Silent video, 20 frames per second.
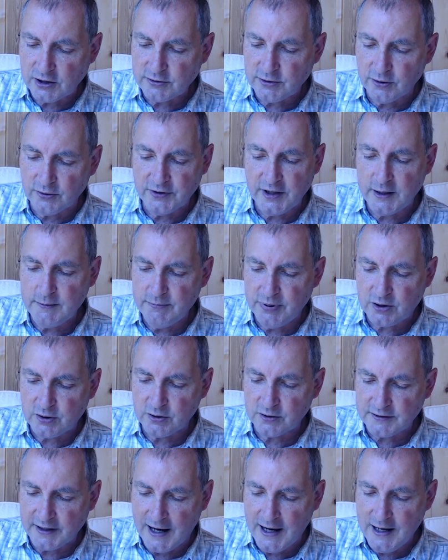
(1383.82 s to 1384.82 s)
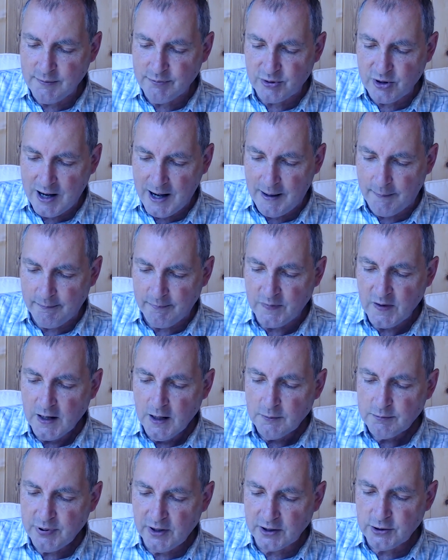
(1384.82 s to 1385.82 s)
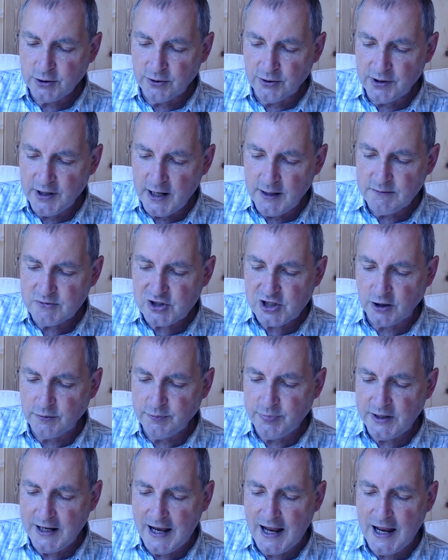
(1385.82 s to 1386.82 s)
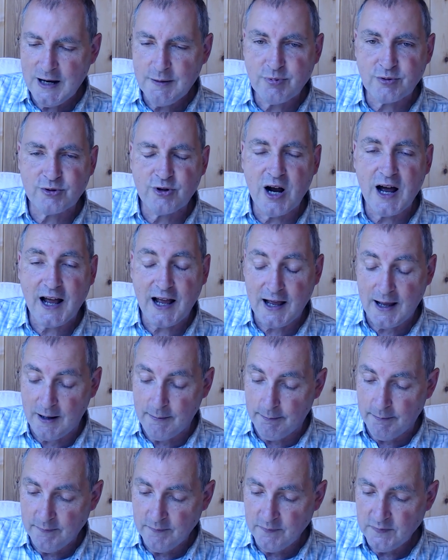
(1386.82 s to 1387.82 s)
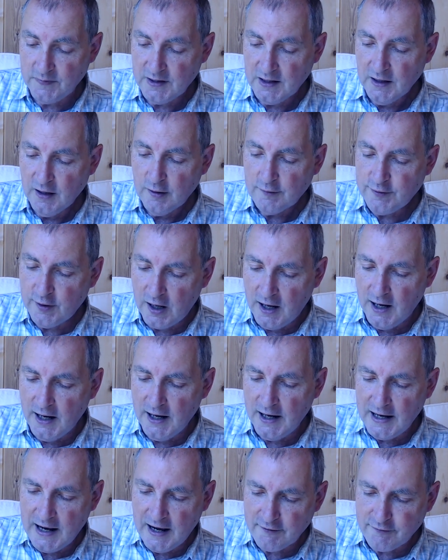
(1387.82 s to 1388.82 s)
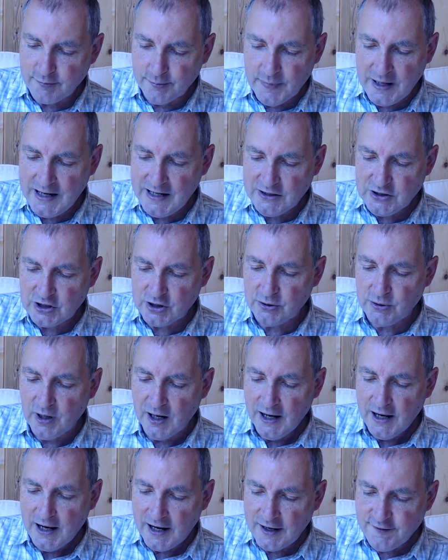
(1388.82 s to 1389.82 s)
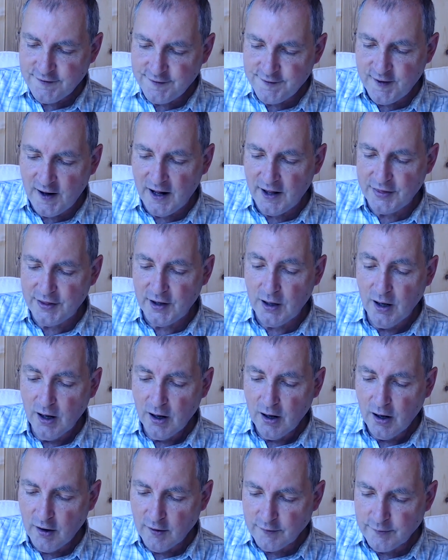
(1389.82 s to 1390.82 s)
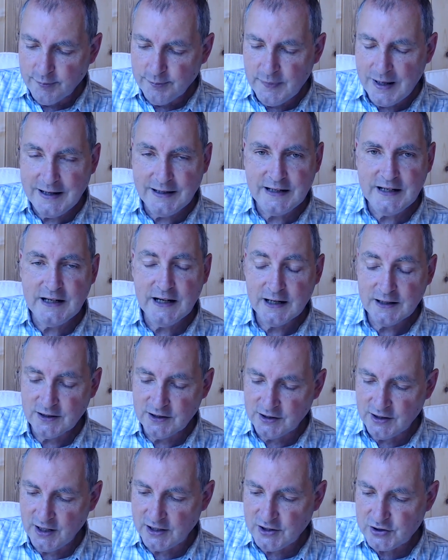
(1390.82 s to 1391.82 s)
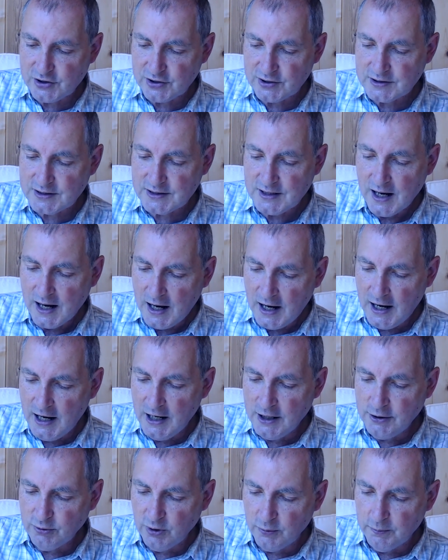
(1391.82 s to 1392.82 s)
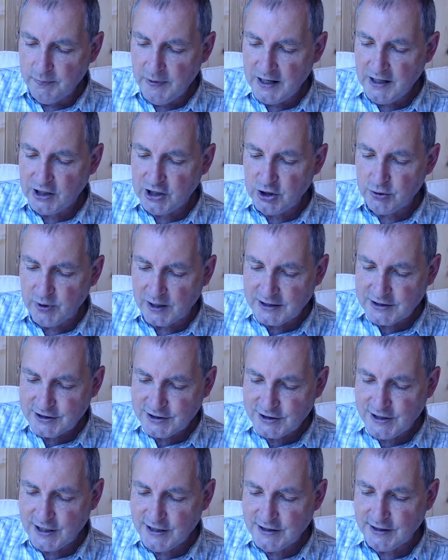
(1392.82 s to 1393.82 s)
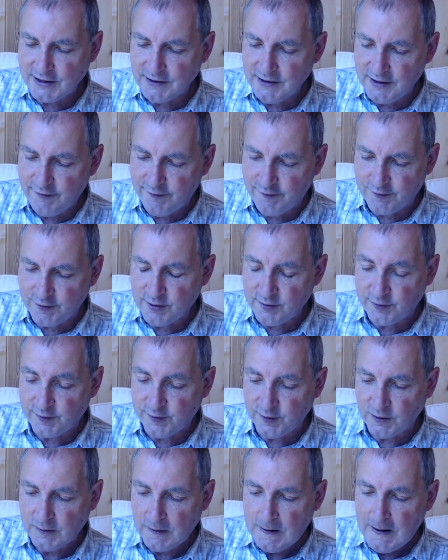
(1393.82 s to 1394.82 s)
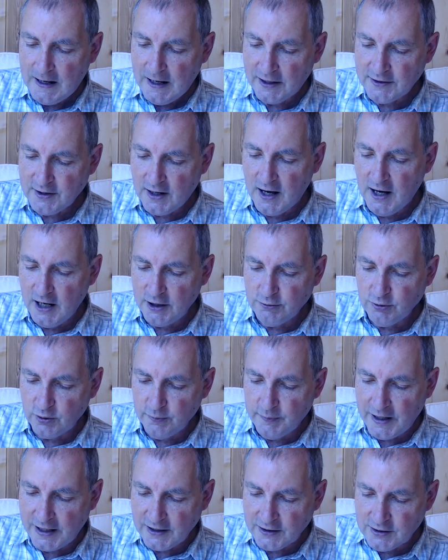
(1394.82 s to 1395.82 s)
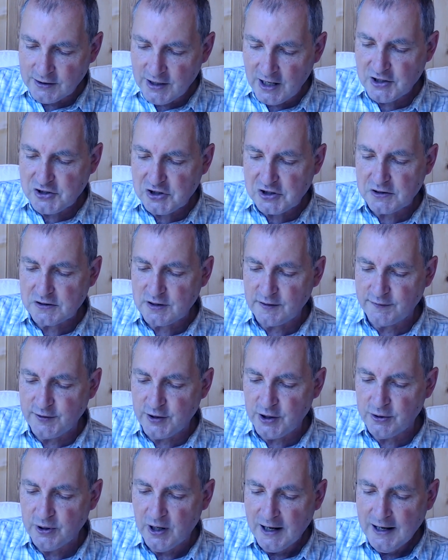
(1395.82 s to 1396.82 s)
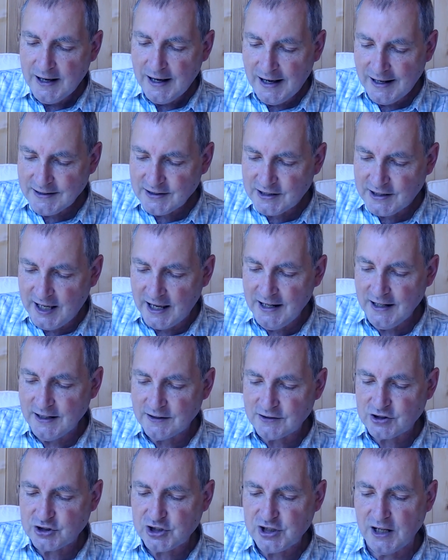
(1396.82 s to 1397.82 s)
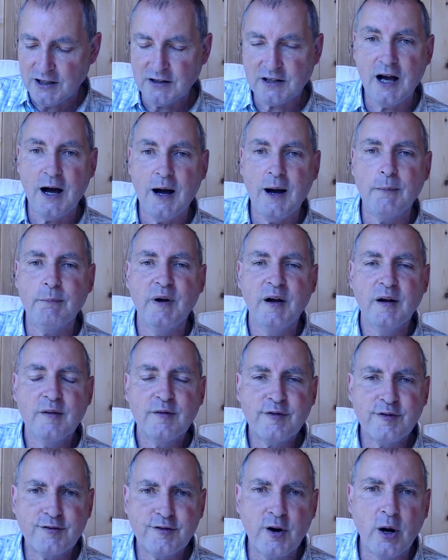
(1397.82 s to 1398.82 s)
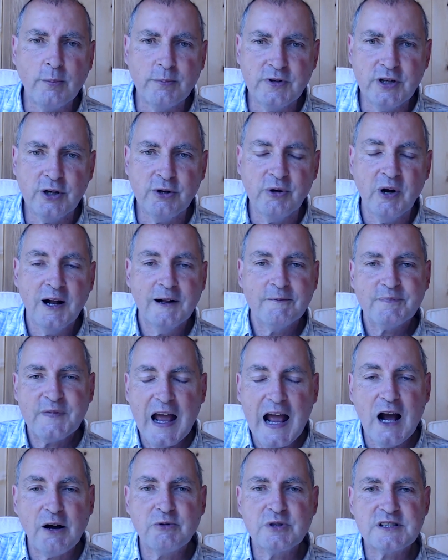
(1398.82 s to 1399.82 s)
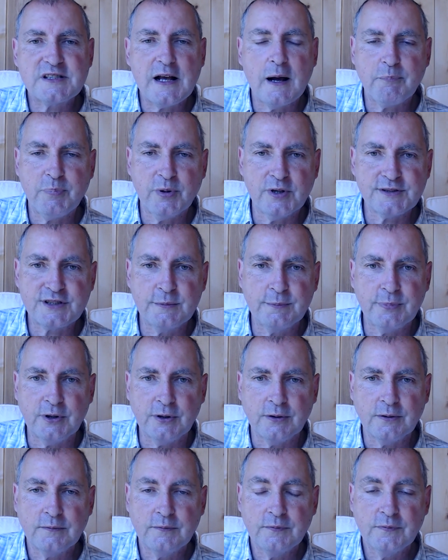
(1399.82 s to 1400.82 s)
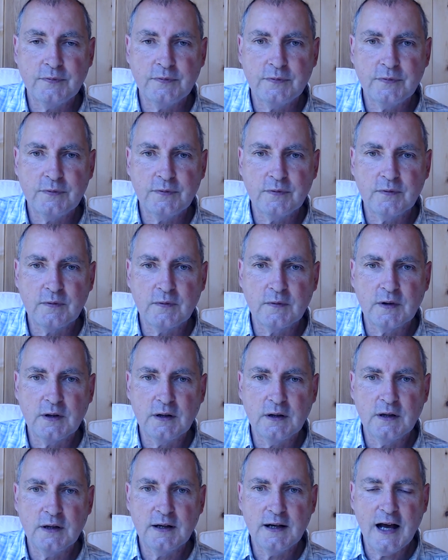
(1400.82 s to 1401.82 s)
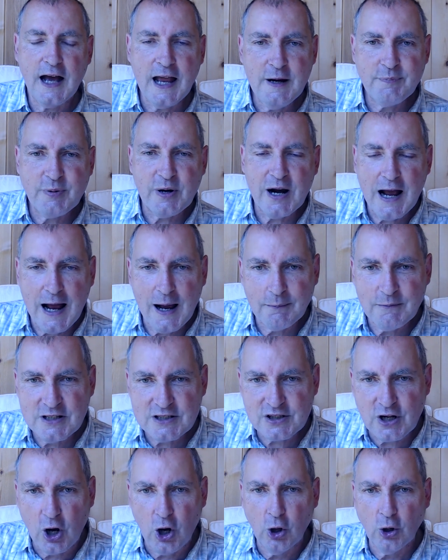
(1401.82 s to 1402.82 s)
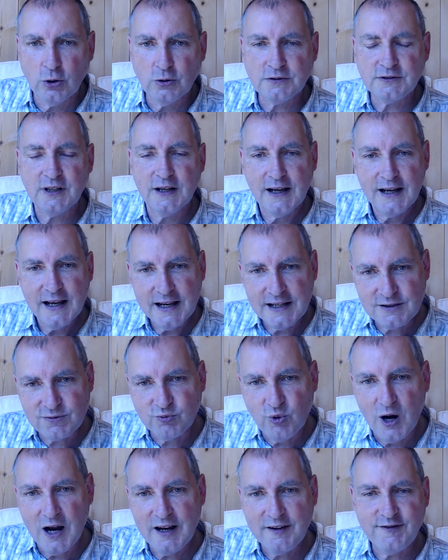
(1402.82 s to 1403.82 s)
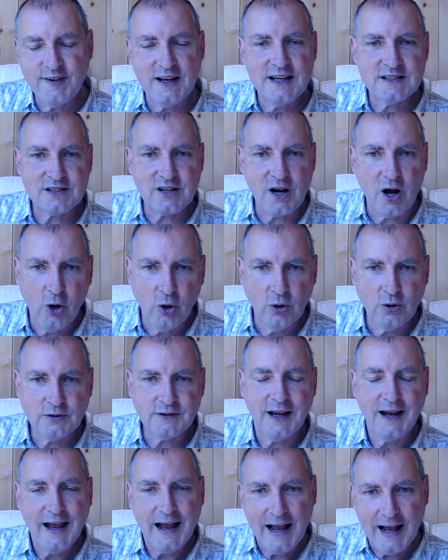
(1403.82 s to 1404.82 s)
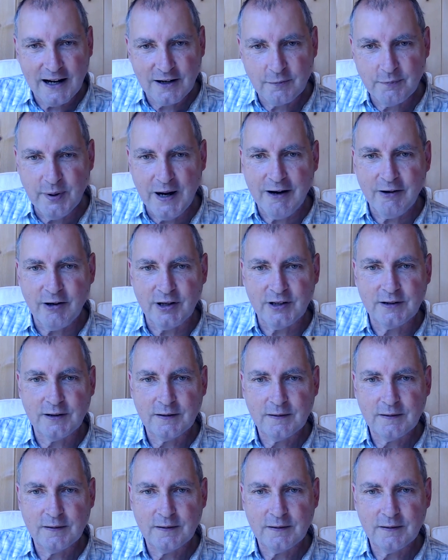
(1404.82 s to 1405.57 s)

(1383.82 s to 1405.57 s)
your name be called Abram, but your name shall be Abraham. For I have made you a father of many nations. I will make you exceedingly fruitful, and I will make nations of you, and kings shall come from you. How is that possible? Abraham is old, his wife is old and barren.